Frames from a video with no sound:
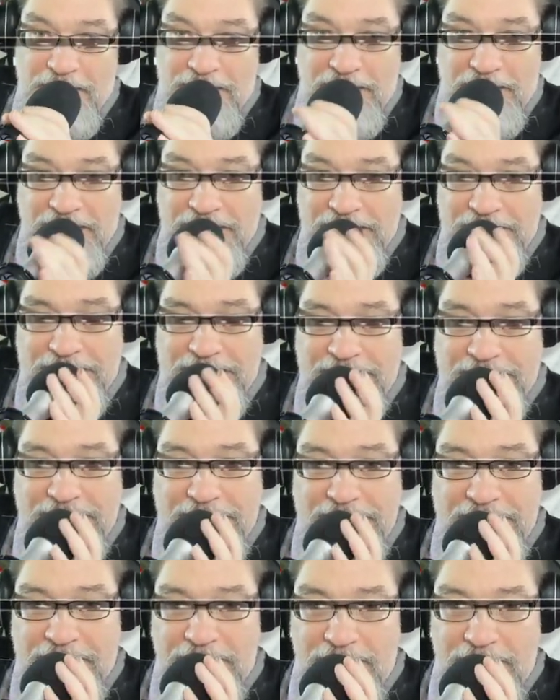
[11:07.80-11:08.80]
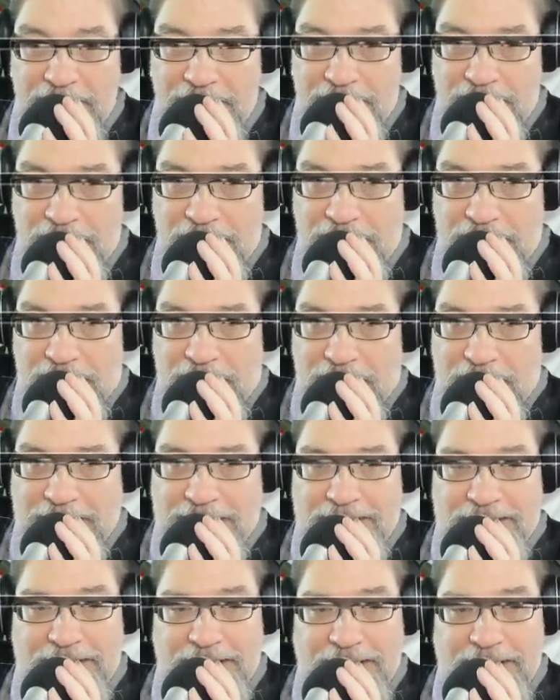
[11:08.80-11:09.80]
and I see, I
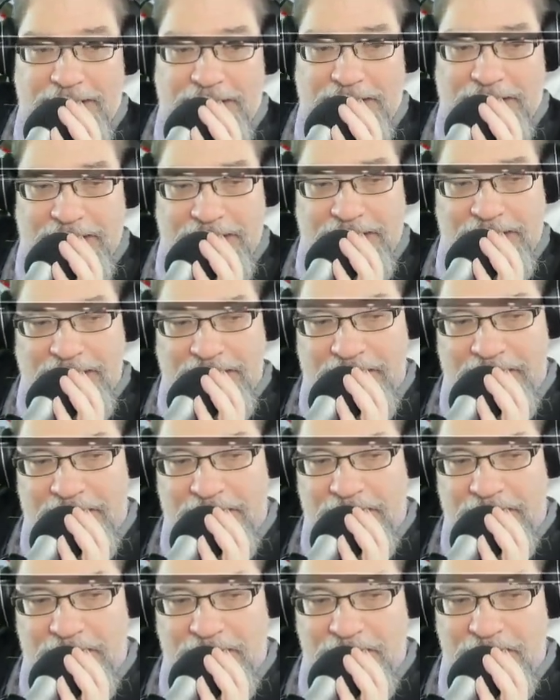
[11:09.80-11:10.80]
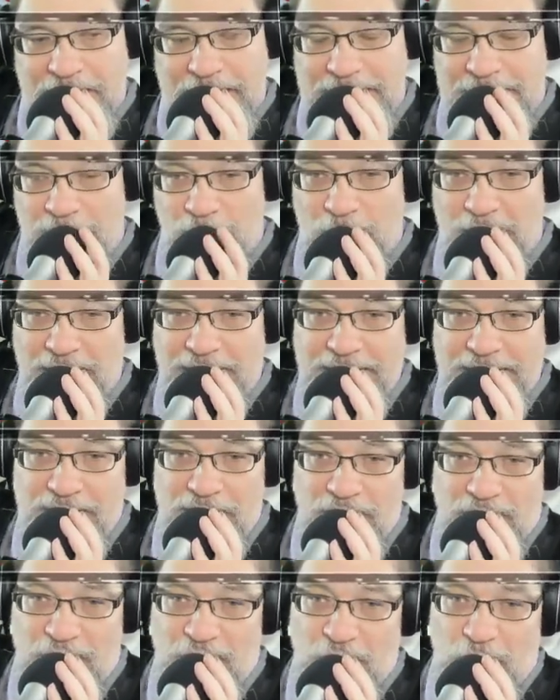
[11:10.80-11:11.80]
see that that's that's where
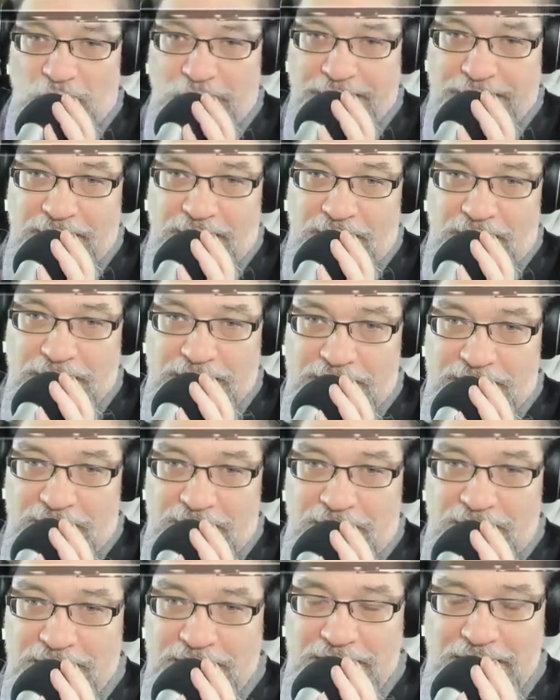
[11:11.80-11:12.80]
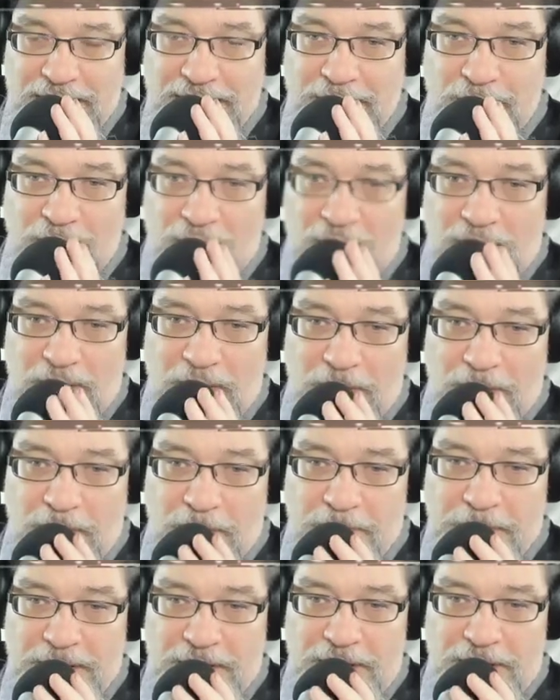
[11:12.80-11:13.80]
things are going. That's the direction. Like the the, the
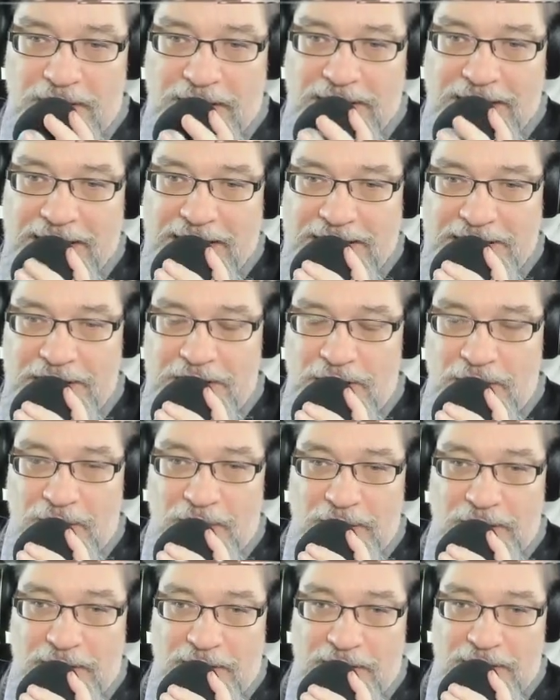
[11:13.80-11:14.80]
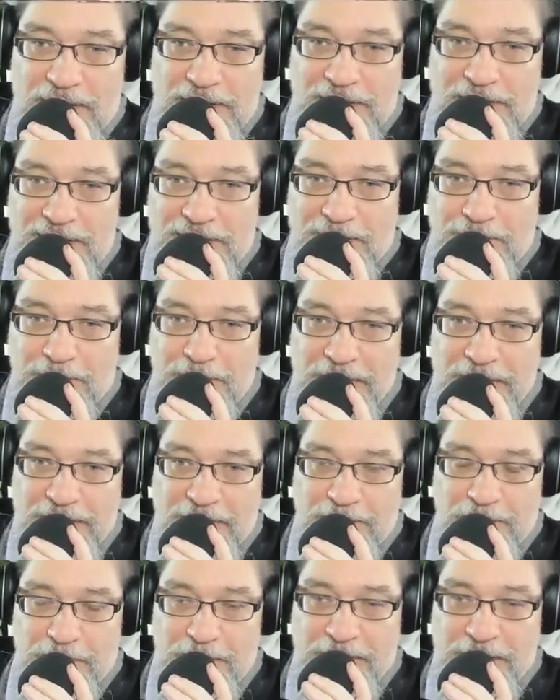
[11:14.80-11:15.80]
picture that I showed here. This is a
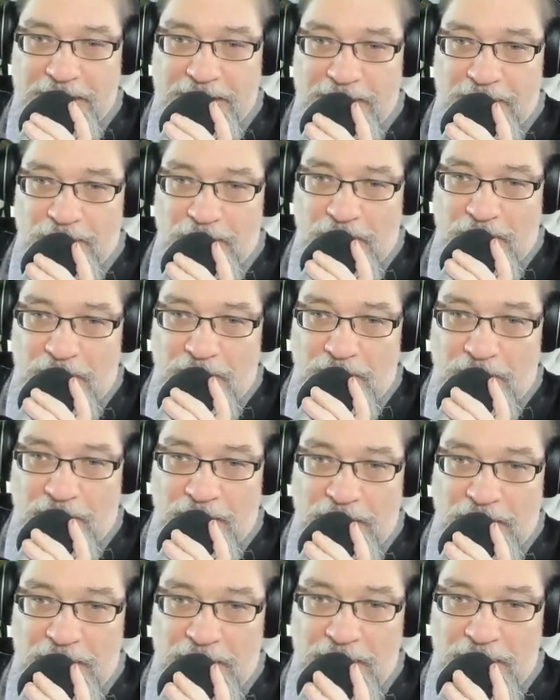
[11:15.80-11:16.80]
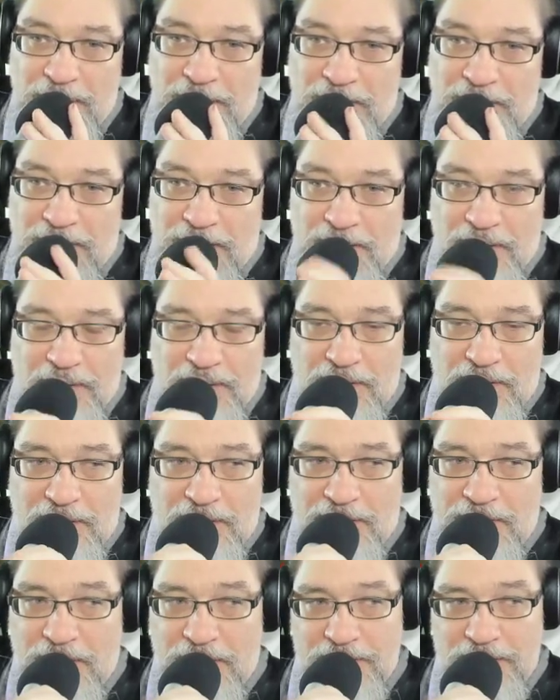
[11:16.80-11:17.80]
big big drone. Uh,
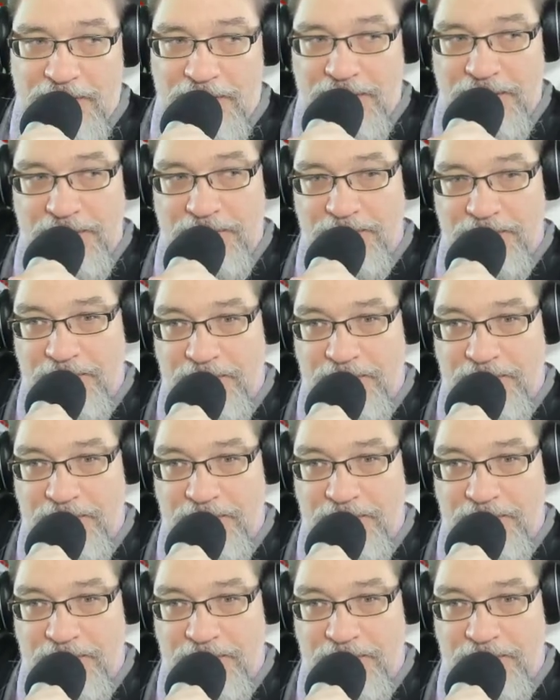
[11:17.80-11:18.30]
drones are